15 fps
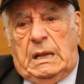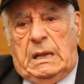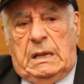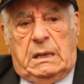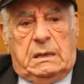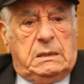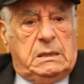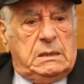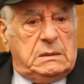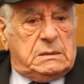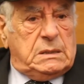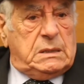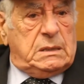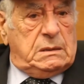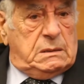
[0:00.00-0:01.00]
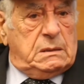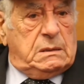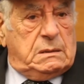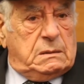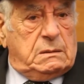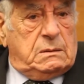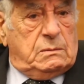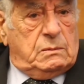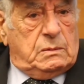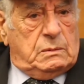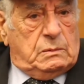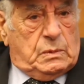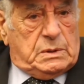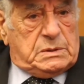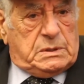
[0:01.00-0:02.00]
And he said,
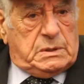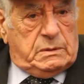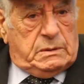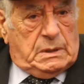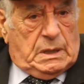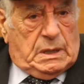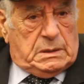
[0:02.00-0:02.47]
once he